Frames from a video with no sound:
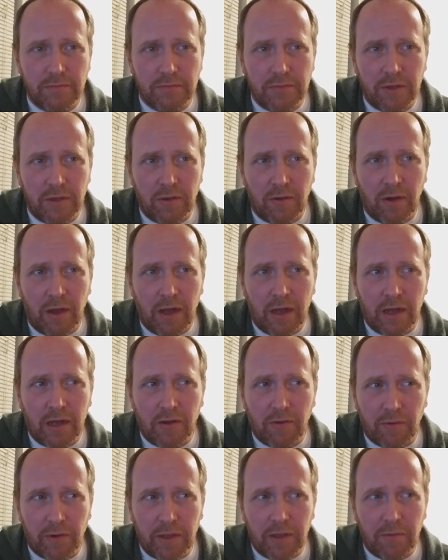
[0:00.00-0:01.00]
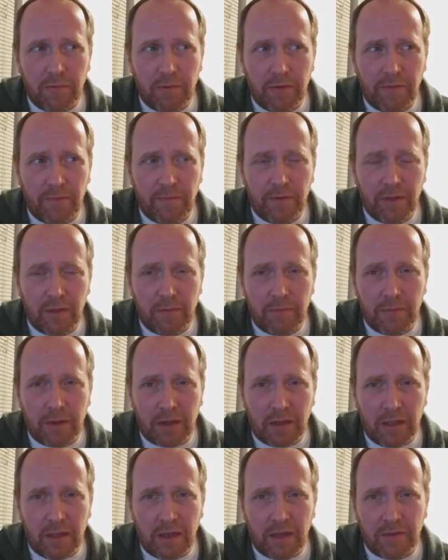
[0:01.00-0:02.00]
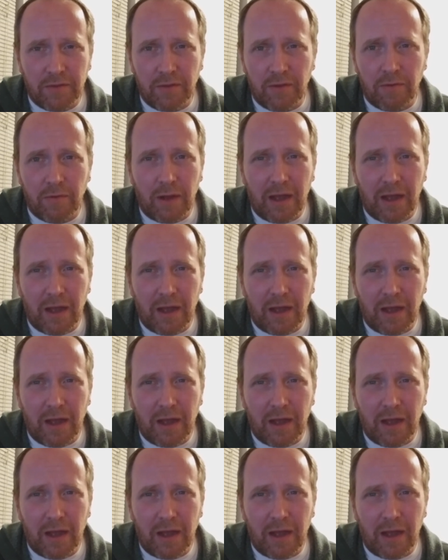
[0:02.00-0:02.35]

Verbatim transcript: you know, I agree with Philip McKnight, though.